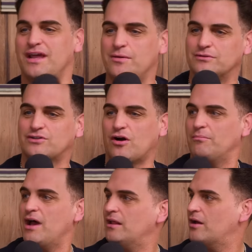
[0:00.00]
name was
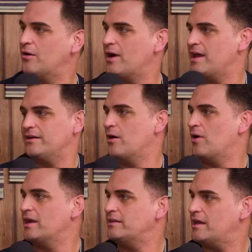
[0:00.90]
Carmelo. I had no
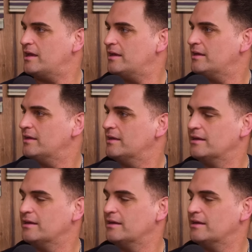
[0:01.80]
idea.